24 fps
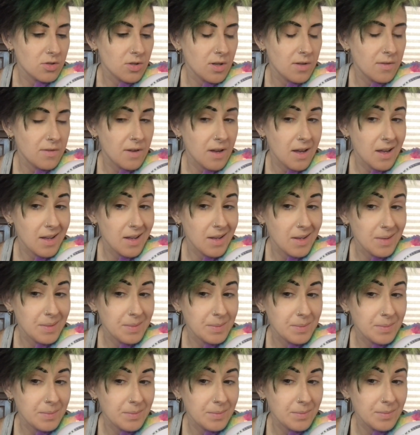if I
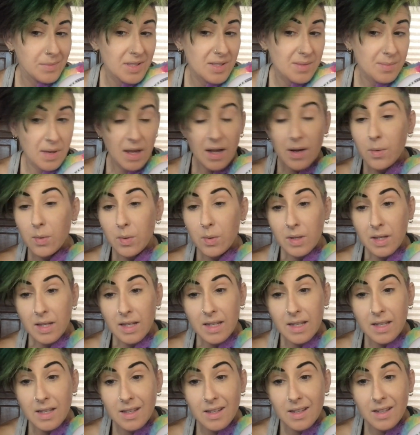am
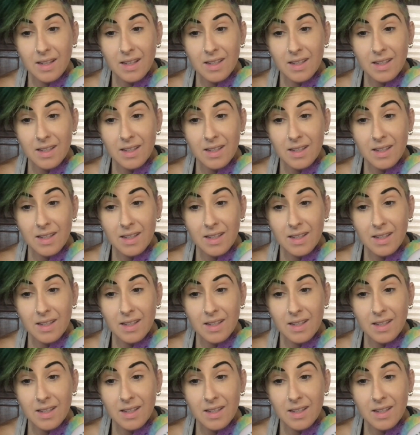spiraling